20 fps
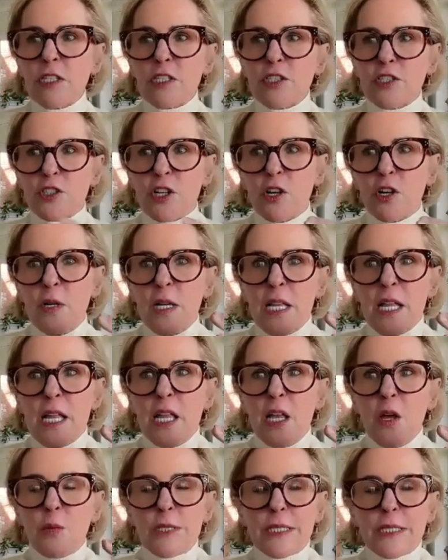So
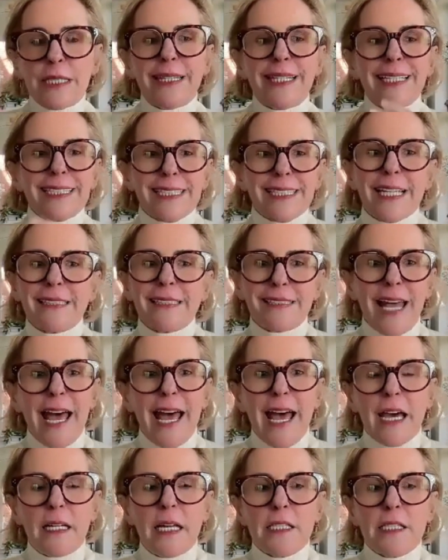we did things like
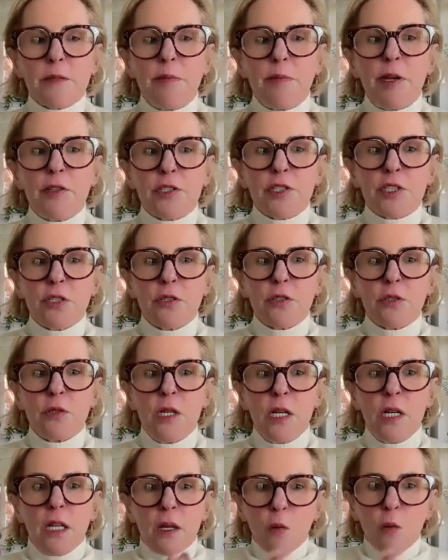that as opposed to
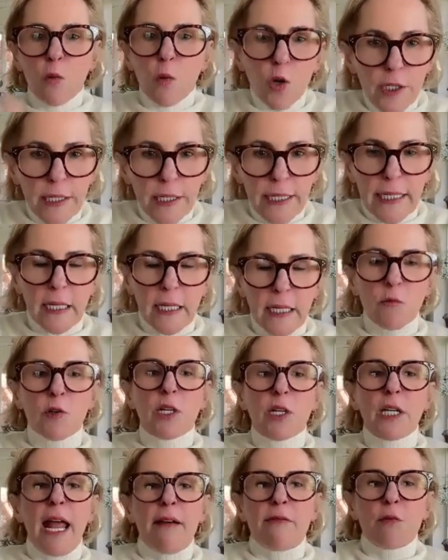working and we're
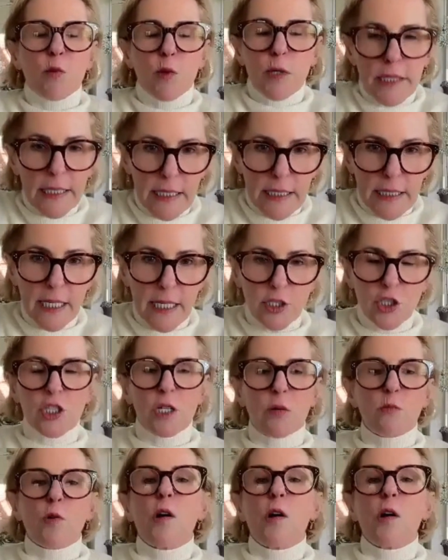going to have a working session
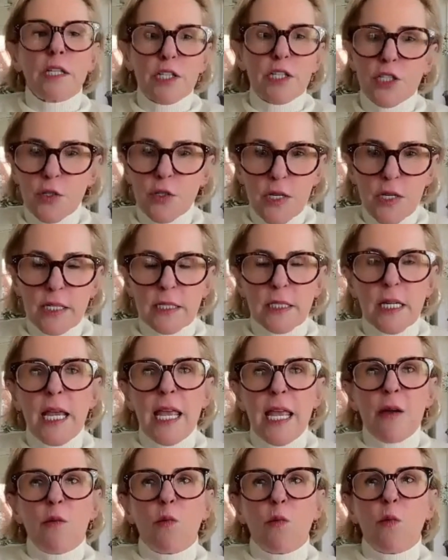and we're all going to do this.
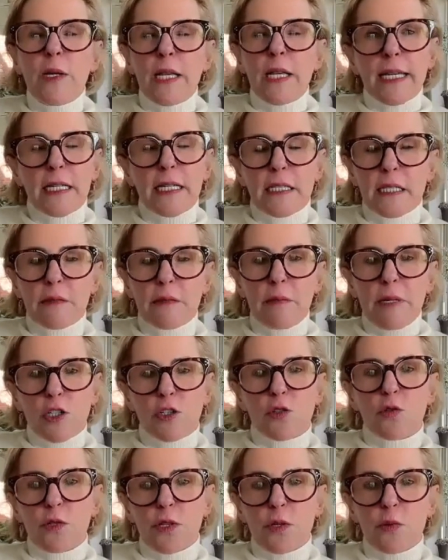We like to make
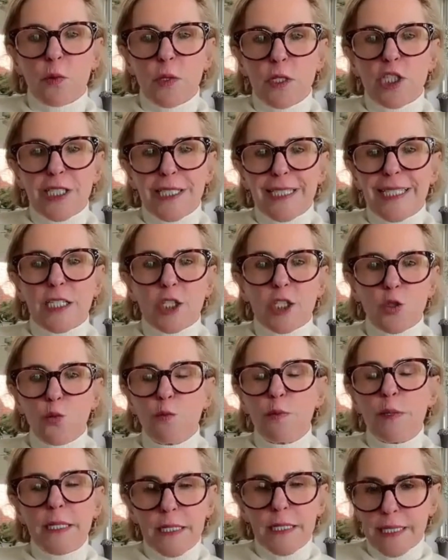sure that we just get to
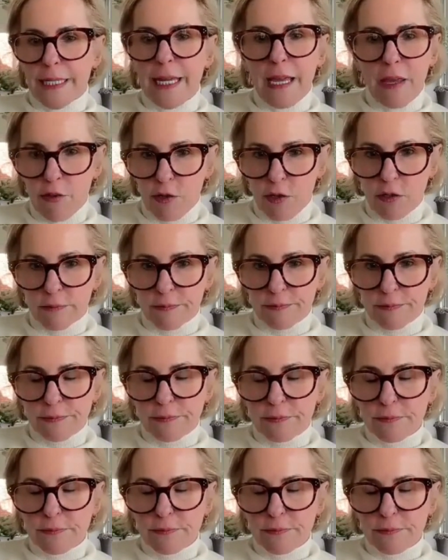be together.